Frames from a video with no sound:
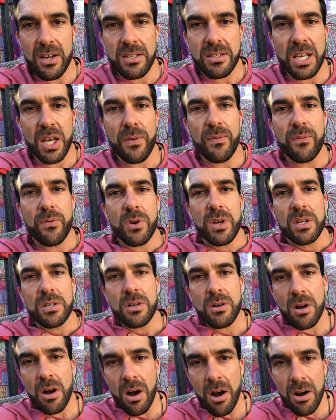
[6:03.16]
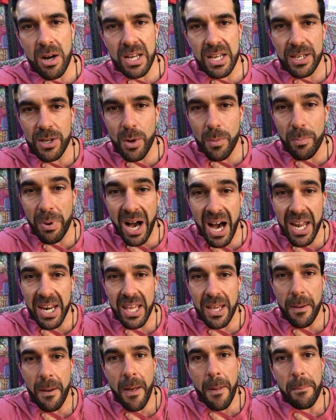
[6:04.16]
yourself free in your heart and your
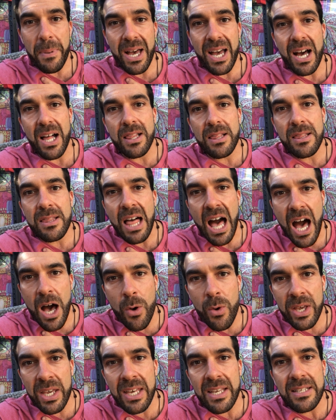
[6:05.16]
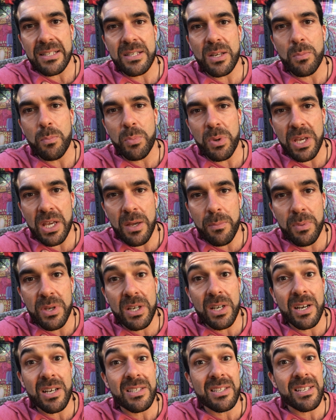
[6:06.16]
body by allowing it to be
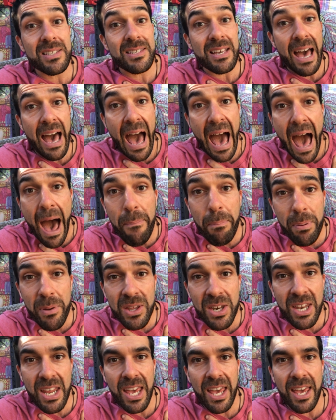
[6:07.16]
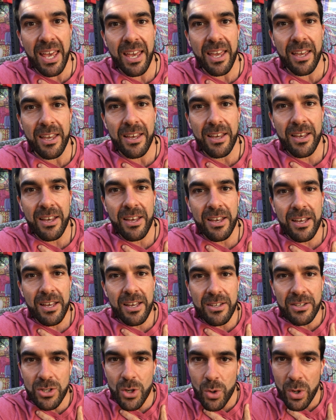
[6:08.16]
because it's happening.
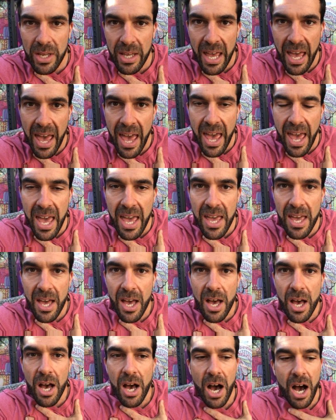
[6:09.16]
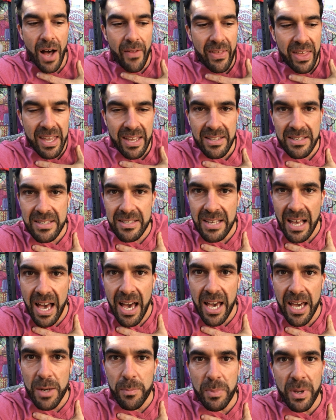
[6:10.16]
It's okay on the
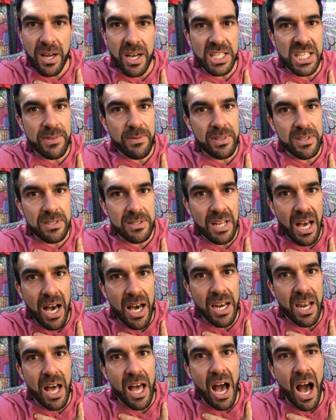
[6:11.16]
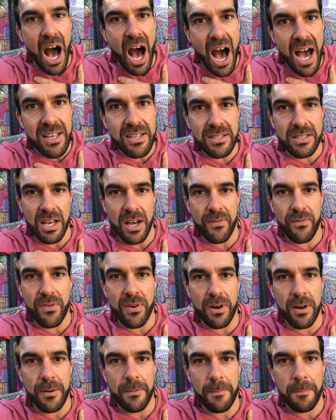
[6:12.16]
inside because if it's not, I
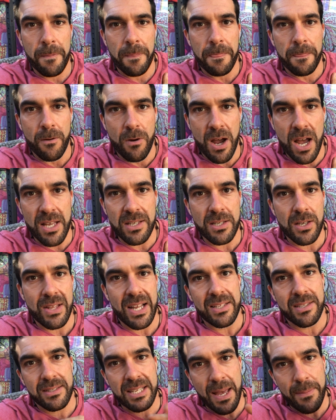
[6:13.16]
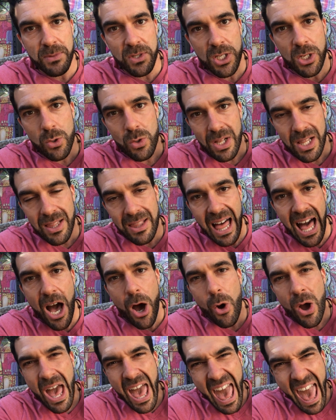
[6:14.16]
suffer. All right, so that's step two
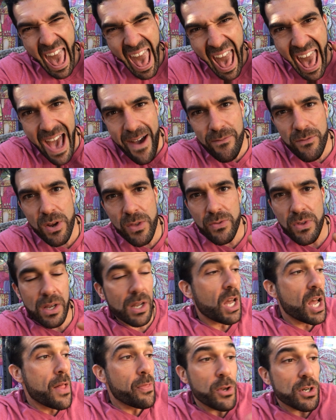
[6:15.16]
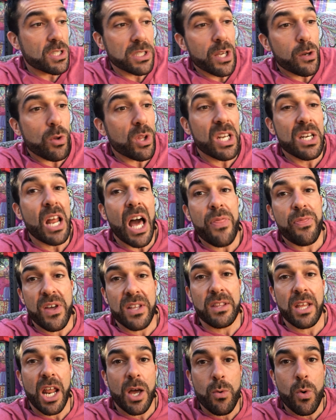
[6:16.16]
allow everything. There's literally
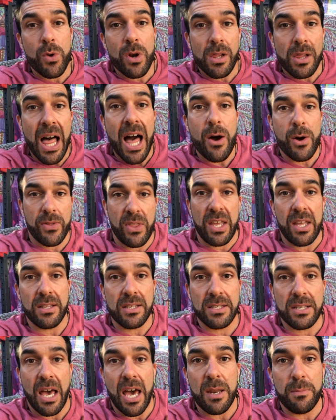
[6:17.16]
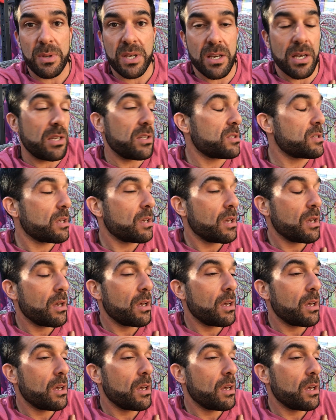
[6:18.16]
nothing that I won't allow on the inside because